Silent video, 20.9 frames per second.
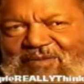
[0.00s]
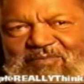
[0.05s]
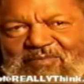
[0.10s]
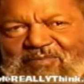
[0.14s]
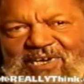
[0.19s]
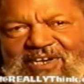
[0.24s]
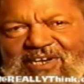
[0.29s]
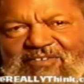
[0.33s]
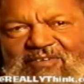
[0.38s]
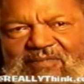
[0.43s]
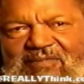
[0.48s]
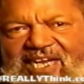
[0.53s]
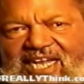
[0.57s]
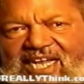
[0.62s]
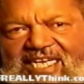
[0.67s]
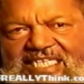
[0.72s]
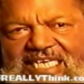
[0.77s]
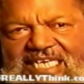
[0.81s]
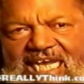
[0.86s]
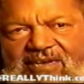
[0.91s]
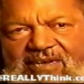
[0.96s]
But if the
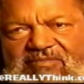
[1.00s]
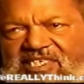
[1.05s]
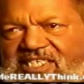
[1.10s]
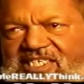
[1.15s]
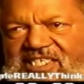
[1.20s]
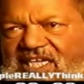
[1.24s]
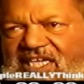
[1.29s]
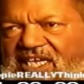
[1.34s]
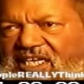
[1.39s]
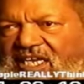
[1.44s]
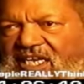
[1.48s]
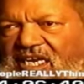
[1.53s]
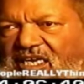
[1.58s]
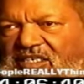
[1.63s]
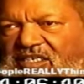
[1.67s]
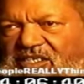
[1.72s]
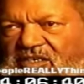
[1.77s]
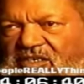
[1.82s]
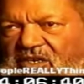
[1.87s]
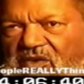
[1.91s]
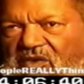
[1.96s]
man came and say, look,
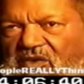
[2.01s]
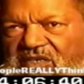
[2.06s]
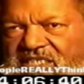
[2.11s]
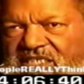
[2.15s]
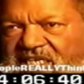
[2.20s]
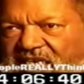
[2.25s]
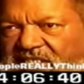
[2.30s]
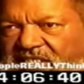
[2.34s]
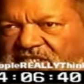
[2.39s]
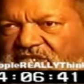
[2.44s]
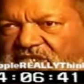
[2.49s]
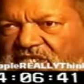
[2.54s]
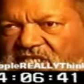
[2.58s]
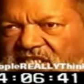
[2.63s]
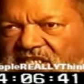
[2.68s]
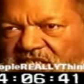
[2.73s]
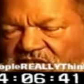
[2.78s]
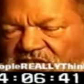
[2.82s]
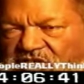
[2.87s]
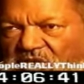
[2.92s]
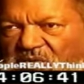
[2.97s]
you go kiss
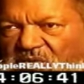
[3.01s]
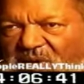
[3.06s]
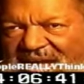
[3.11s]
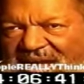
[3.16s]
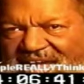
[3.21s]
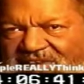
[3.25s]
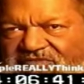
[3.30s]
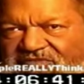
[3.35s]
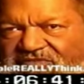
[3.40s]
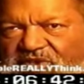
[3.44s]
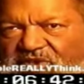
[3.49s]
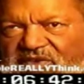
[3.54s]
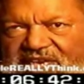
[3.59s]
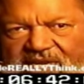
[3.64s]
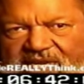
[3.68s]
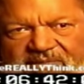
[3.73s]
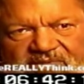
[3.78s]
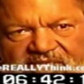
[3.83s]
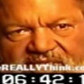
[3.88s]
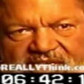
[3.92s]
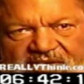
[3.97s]
kiss your wife and your
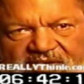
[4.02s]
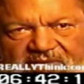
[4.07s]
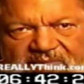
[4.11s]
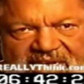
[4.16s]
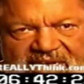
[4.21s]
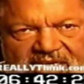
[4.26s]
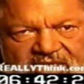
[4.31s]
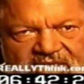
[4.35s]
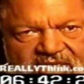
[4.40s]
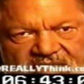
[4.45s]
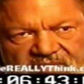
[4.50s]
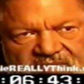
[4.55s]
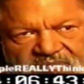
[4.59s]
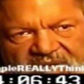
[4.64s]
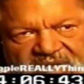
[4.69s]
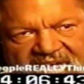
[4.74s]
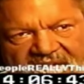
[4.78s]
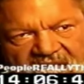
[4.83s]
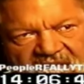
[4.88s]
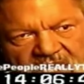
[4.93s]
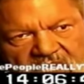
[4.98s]
neighbors and everybody
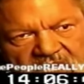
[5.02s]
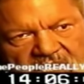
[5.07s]
goodbye,